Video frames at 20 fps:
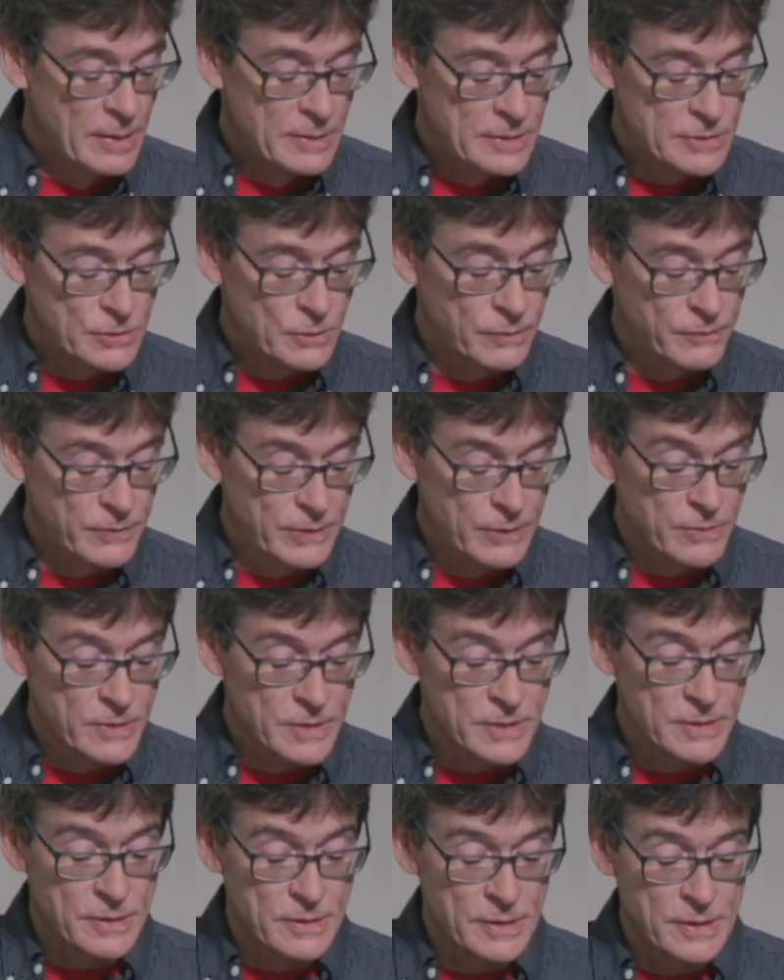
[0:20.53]
So if you
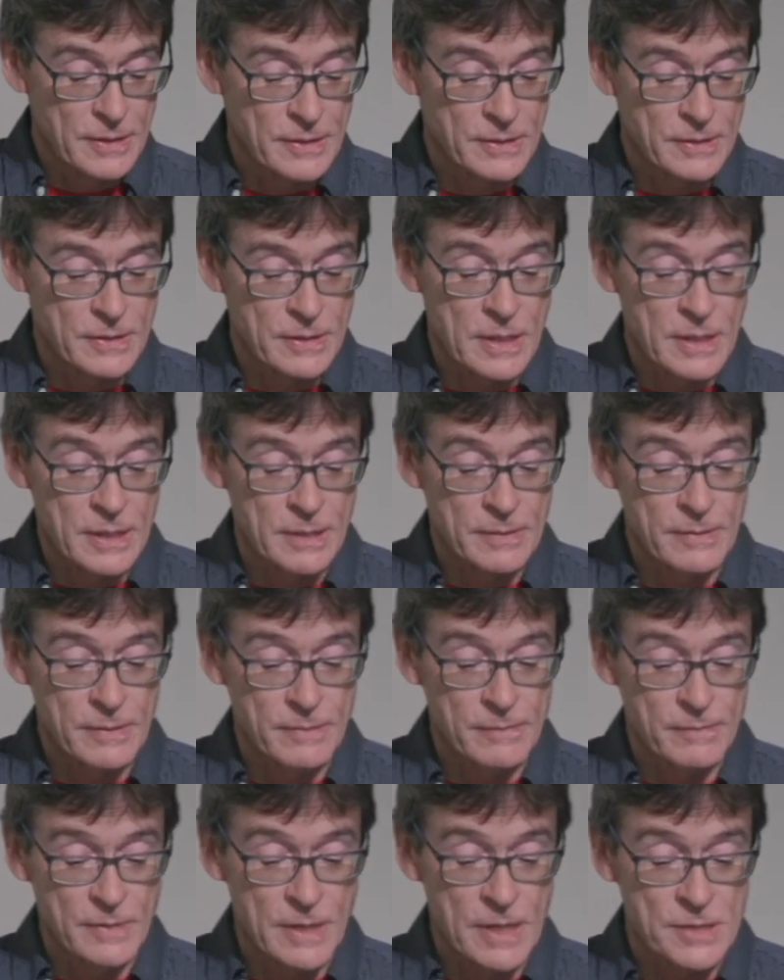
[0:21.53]
were
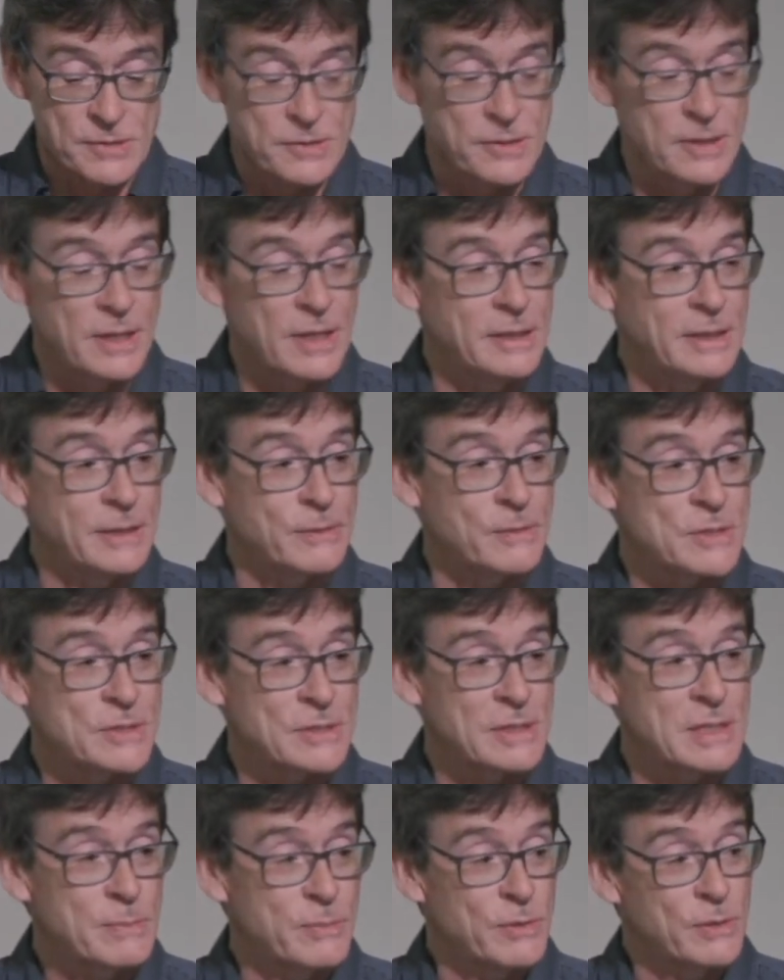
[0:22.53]
here yesterday and you were
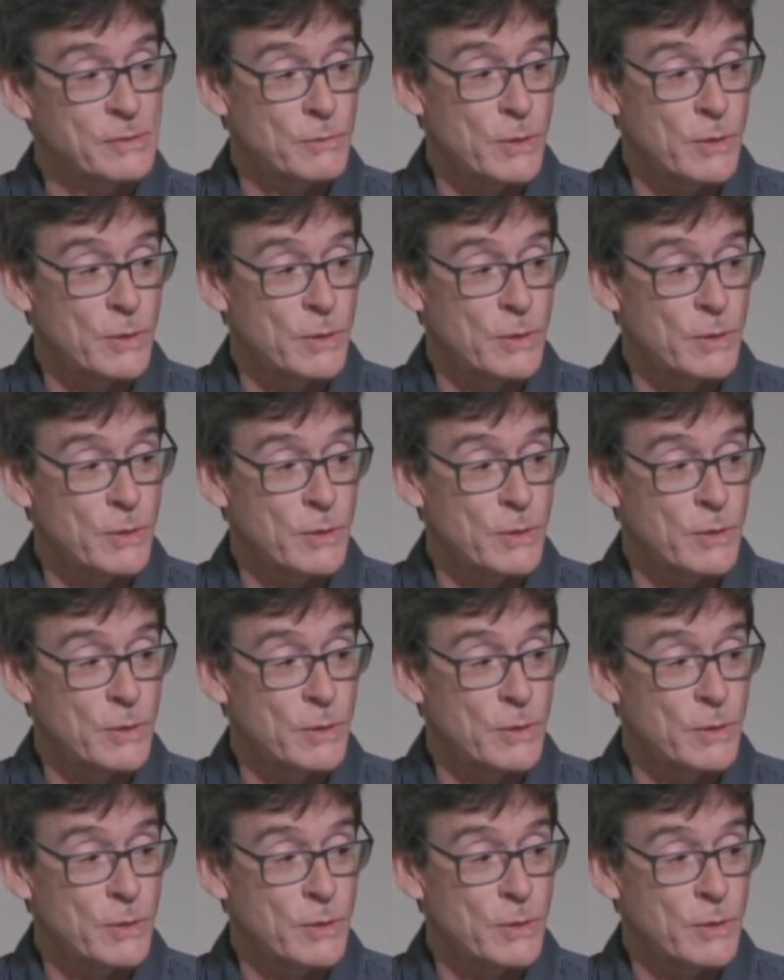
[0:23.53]
sleepy,